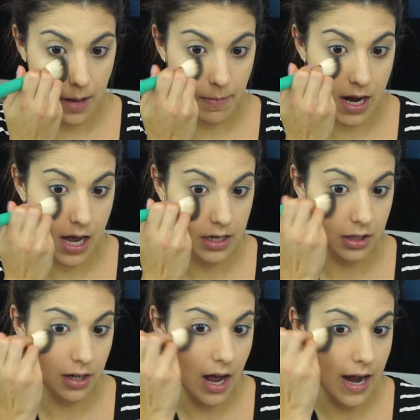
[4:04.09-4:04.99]
my
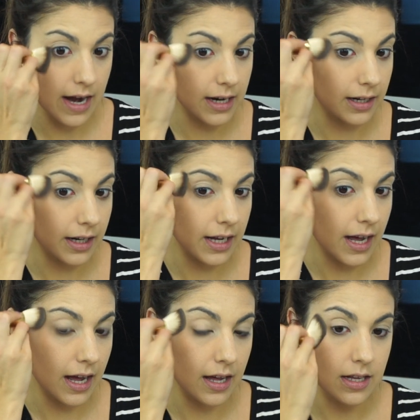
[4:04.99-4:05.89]
under eye
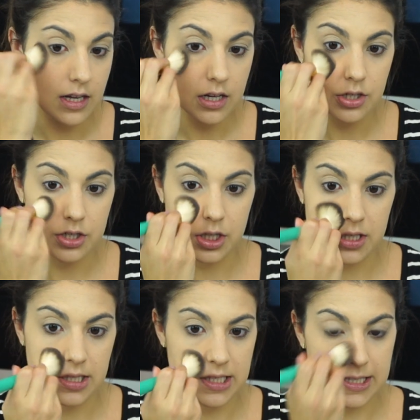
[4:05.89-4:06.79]
area
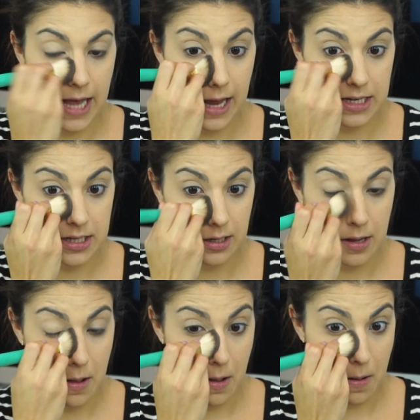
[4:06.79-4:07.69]
just to set
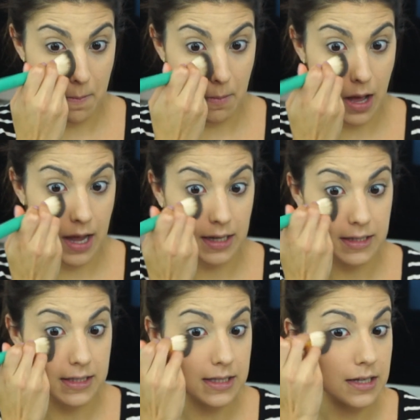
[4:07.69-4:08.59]
my
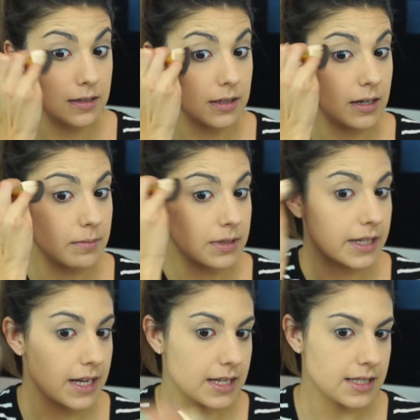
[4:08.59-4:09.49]
concealer in
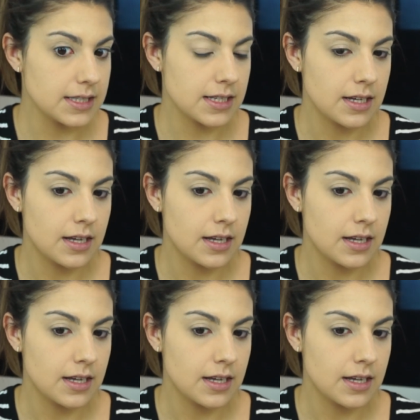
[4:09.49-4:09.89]
place.